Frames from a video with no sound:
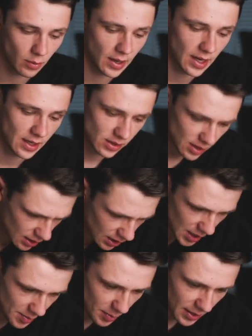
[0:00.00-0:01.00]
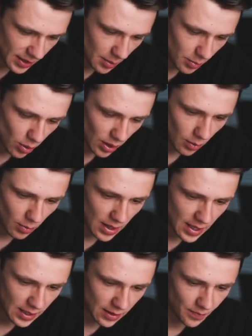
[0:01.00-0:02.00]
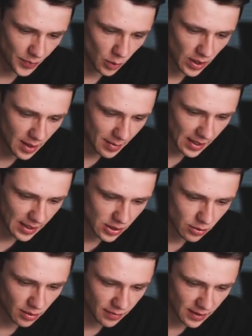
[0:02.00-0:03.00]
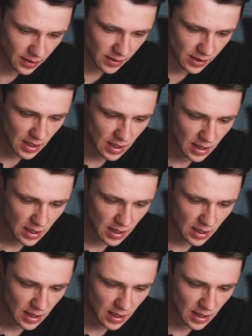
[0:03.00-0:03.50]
Whereas, can we play that ball out wide? Okay, you might get 2 defenders.